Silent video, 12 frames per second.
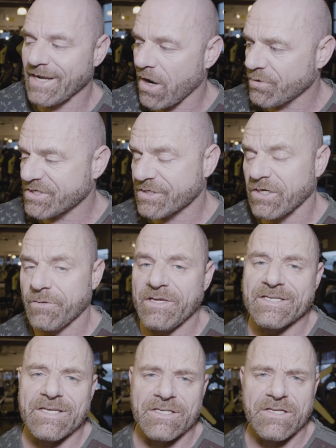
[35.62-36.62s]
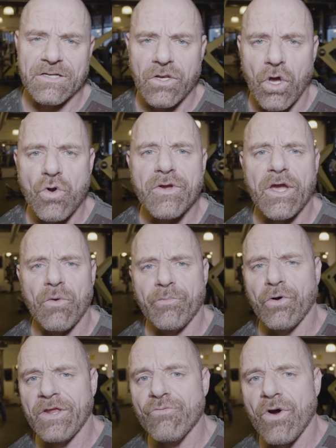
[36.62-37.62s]
now, which is going to be seated low
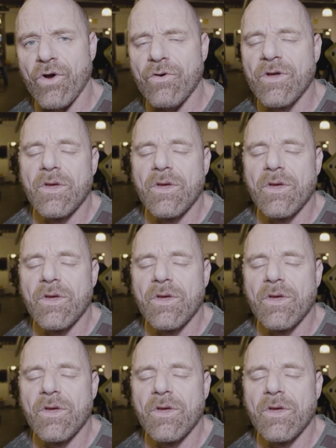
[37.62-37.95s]
pulley row.